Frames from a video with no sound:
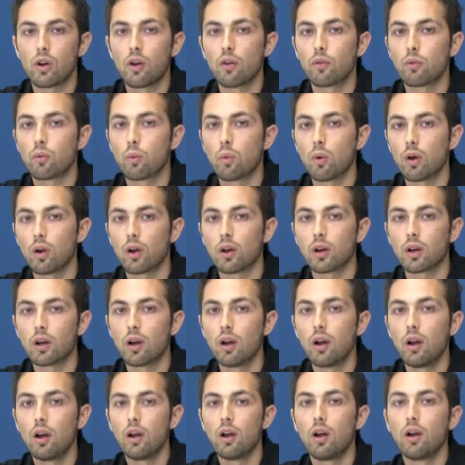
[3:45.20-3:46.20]
of work
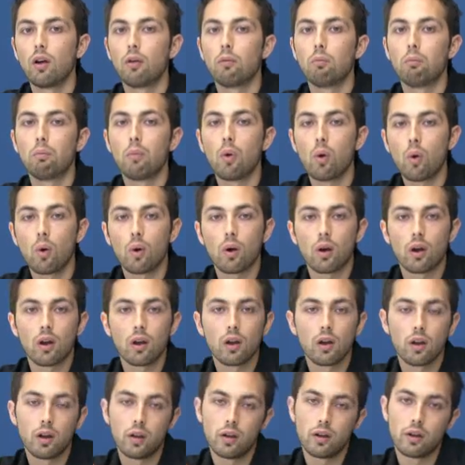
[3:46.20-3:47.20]
more
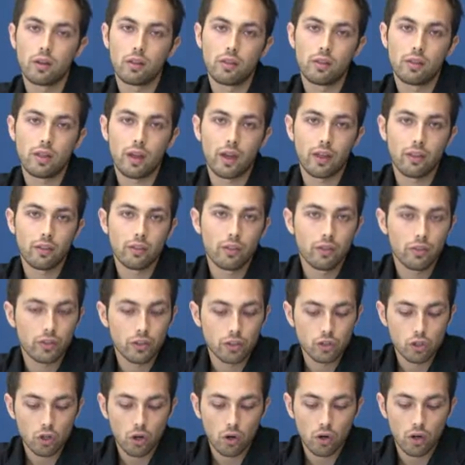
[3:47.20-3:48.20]
than the
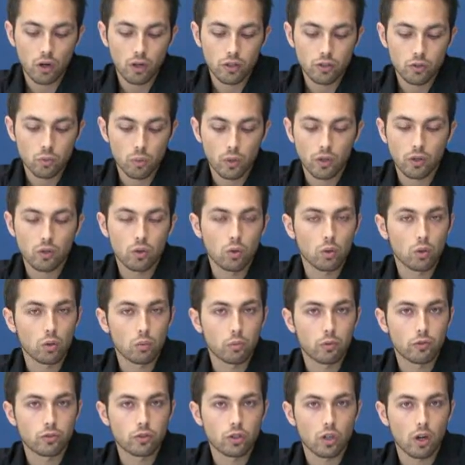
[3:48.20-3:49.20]
charge, one coulomb
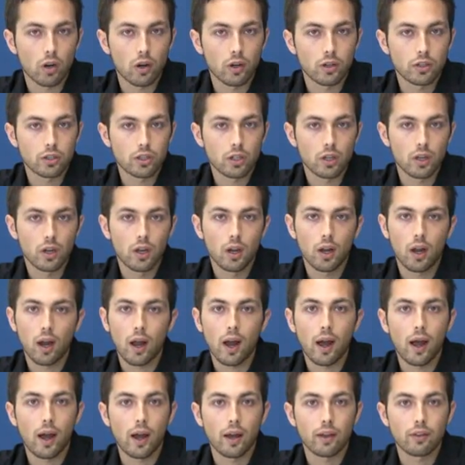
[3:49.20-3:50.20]
of charge,
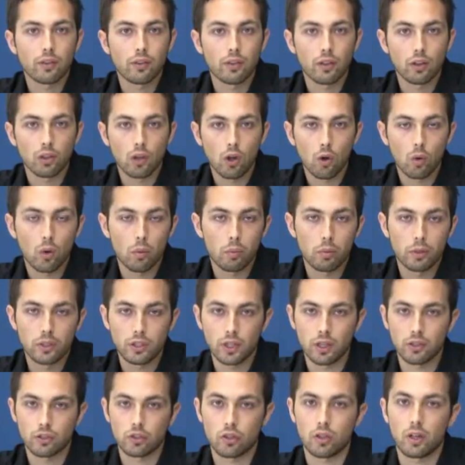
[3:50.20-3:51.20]
at the lower
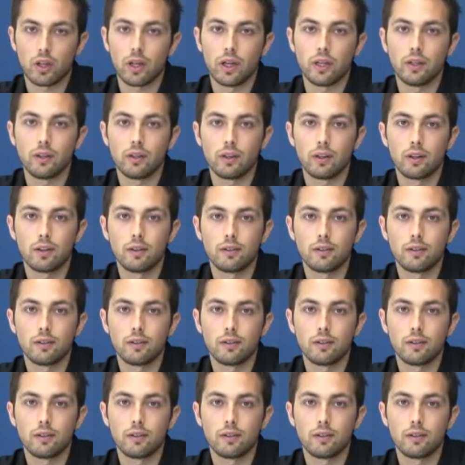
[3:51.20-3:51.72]
potential end.